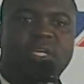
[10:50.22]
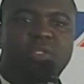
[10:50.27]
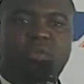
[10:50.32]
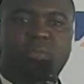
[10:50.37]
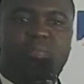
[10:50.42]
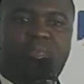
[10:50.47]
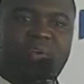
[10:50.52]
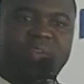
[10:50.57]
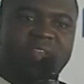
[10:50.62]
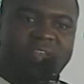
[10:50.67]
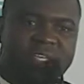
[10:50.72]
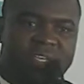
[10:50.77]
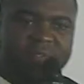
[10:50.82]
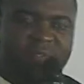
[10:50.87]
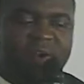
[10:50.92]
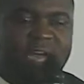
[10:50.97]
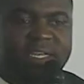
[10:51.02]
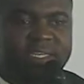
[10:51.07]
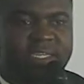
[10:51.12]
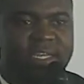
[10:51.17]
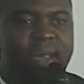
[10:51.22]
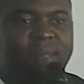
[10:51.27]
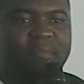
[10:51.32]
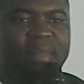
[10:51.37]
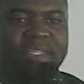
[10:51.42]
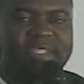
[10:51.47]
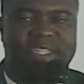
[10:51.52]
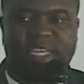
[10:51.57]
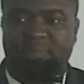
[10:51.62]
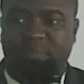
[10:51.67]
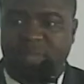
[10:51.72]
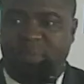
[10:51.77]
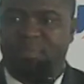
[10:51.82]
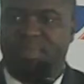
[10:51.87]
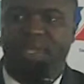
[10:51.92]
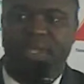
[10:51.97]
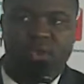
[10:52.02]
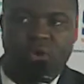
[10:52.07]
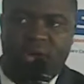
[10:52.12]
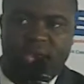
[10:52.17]
to predefined numbers. That may
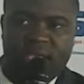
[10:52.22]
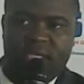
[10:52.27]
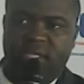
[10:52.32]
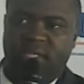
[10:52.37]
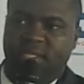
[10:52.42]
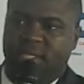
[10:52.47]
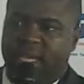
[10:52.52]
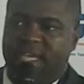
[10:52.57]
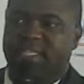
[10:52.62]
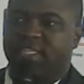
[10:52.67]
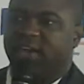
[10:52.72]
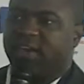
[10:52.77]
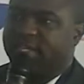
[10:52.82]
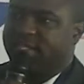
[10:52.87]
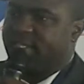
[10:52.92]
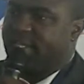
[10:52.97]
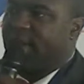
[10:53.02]
be your HRS